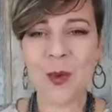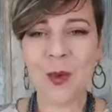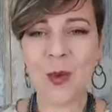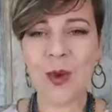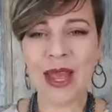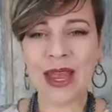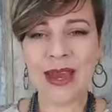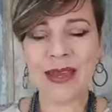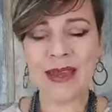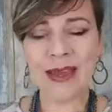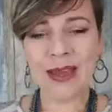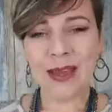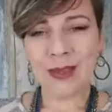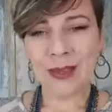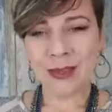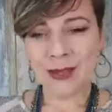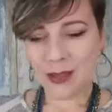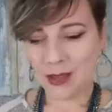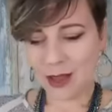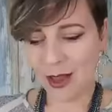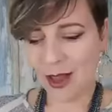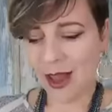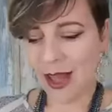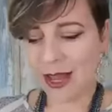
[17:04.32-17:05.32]
when
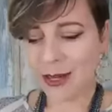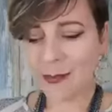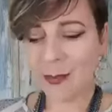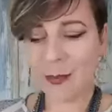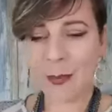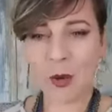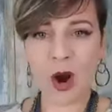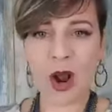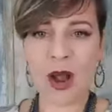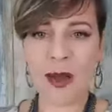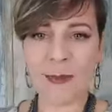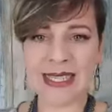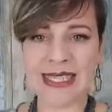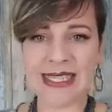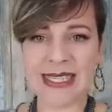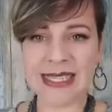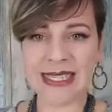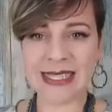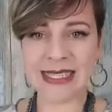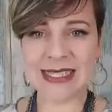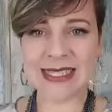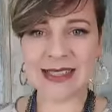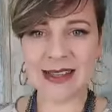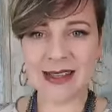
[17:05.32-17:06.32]
God
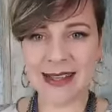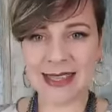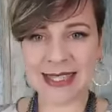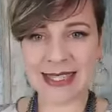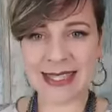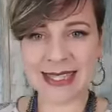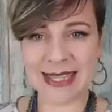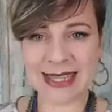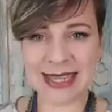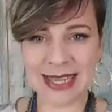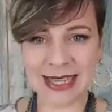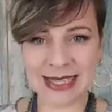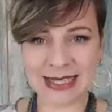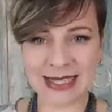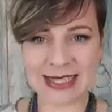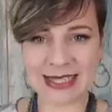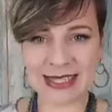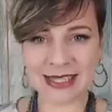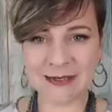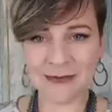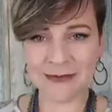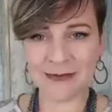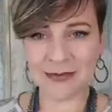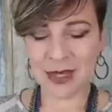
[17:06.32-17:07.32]
promises us
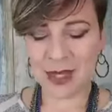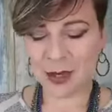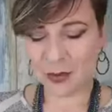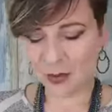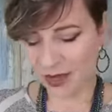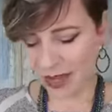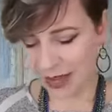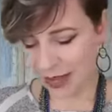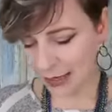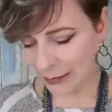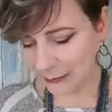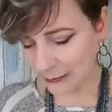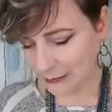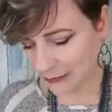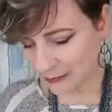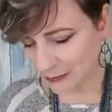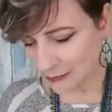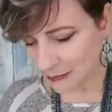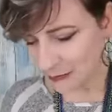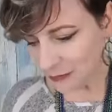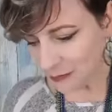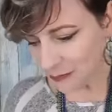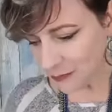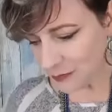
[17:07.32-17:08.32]
this? Okay,
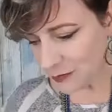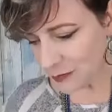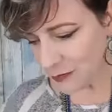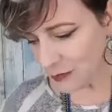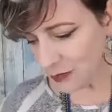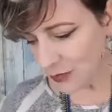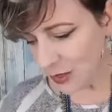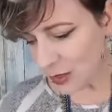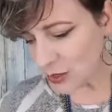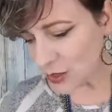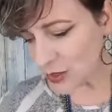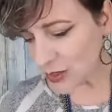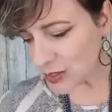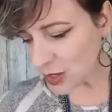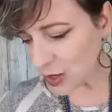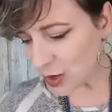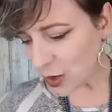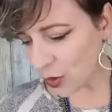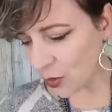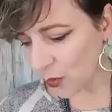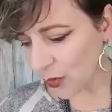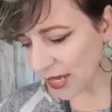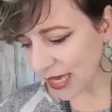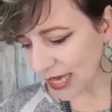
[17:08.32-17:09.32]

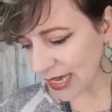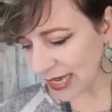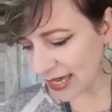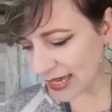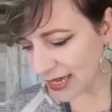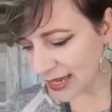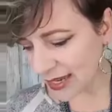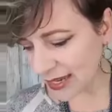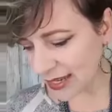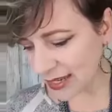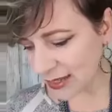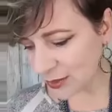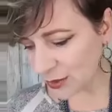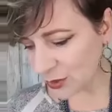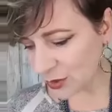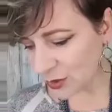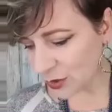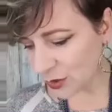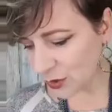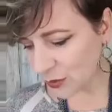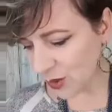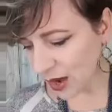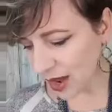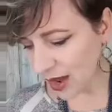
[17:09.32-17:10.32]
so in
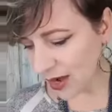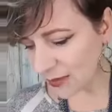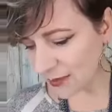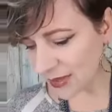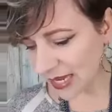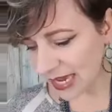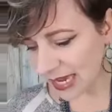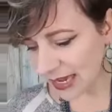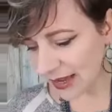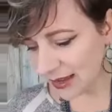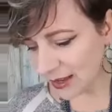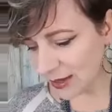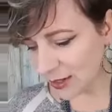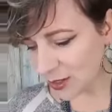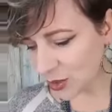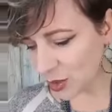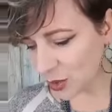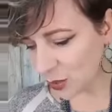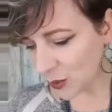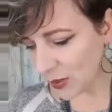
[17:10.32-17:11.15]
Deuteronomy